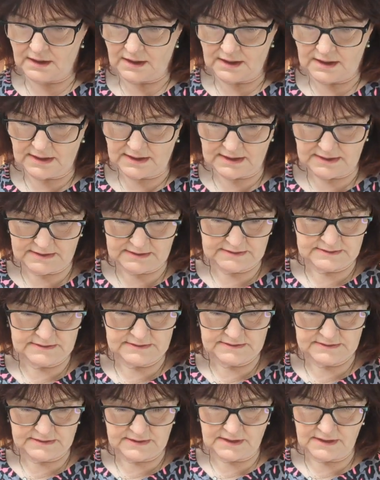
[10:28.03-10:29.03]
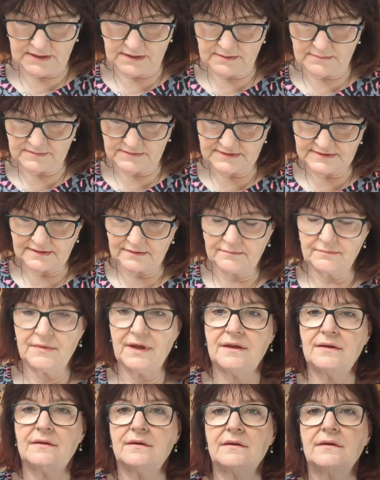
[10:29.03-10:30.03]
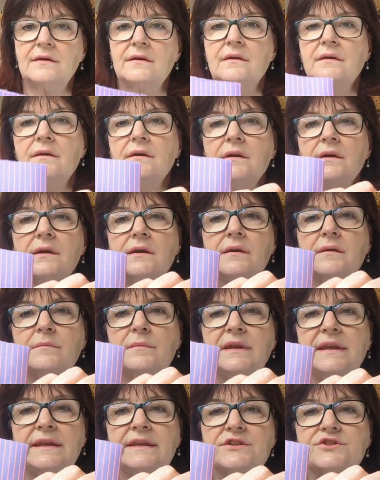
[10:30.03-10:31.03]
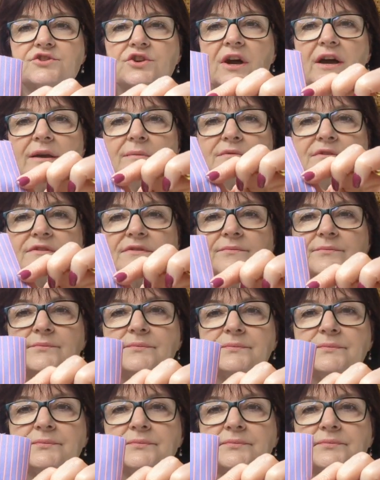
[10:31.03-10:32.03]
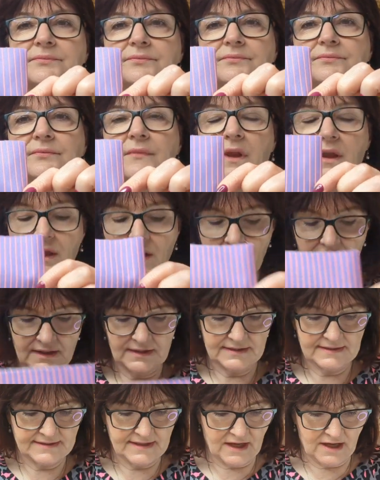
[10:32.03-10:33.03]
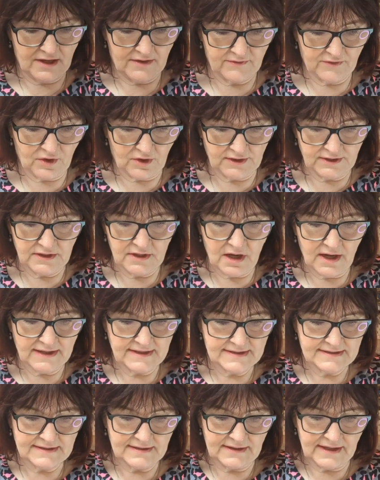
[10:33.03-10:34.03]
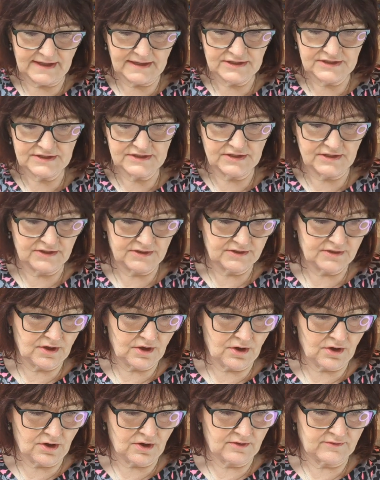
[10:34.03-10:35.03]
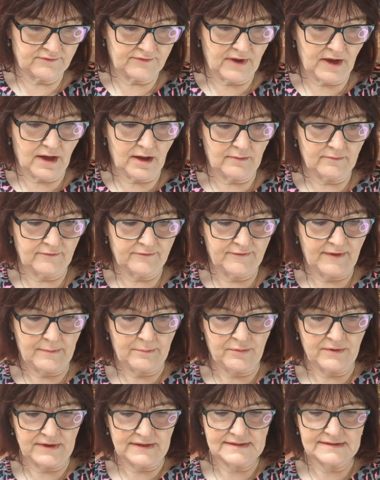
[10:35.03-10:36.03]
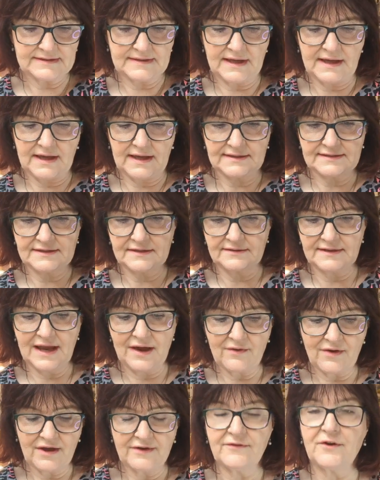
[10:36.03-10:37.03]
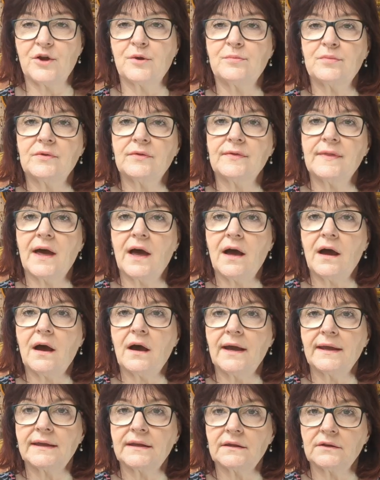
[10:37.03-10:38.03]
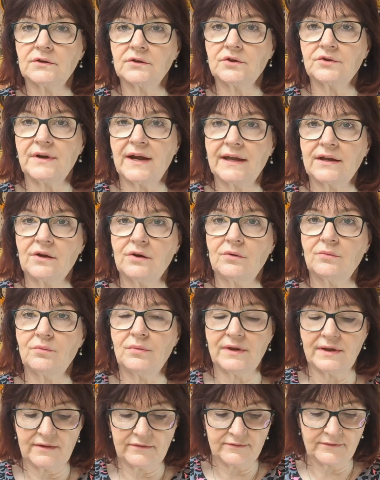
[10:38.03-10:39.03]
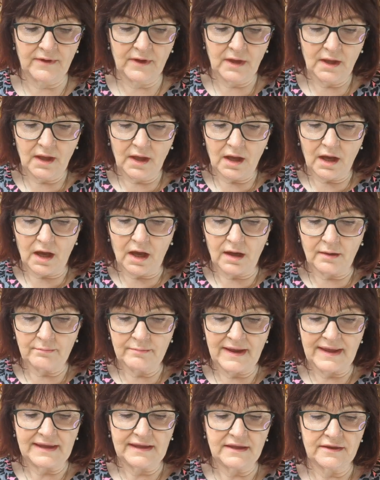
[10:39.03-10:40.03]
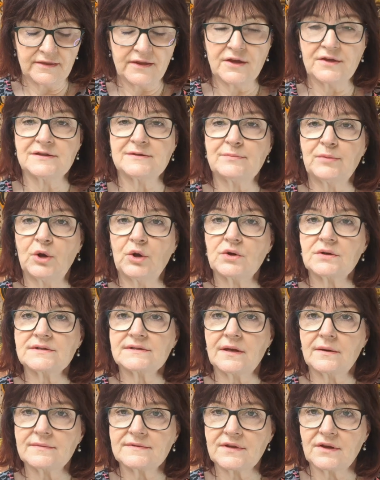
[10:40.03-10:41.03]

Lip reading: And some mini stripes. So I've got a nice selection of fabrics there. So now I've opened that, I can crack on with making those blocks up.